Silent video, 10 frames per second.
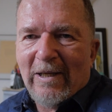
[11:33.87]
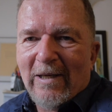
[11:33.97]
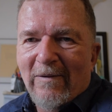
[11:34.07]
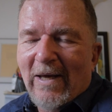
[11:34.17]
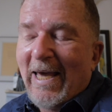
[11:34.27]

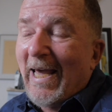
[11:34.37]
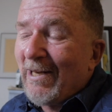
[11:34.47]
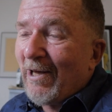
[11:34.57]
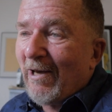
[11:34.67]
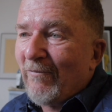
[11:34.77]
in the
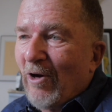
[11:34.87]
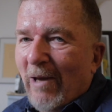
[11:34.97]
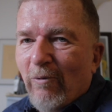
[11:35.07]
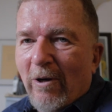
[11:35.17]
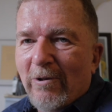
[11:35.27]
heyday of
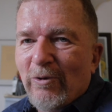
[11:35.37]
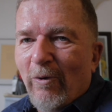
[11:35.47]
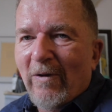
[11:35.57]
typewriters